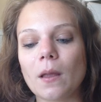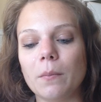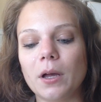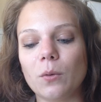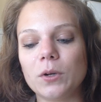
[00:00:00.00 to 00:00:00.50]

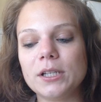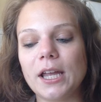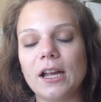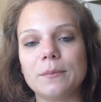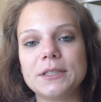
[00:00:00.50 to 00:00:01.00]
But one
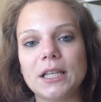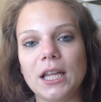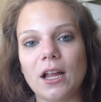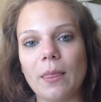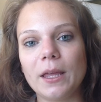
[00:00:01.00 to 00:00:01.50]
day I'm
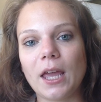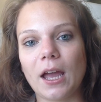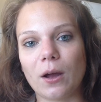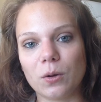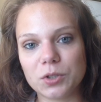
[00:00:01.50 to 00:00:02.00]
sitting on the
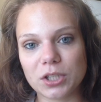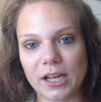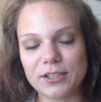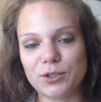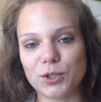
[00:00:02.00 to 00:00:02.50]
couch
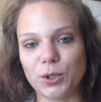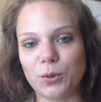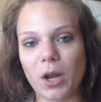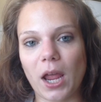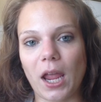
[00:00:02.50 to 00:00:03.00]
last
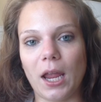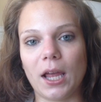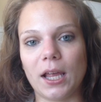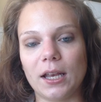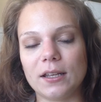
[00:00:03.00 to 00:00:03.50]
June,
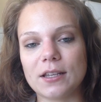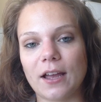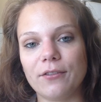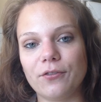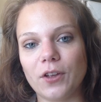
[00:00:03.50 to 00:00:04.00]
and
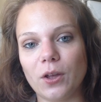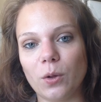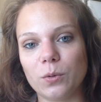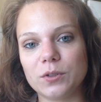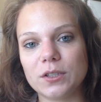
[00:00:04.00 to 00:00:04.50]
I
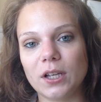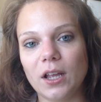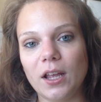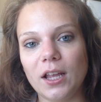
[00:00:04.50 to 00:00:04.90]
felt,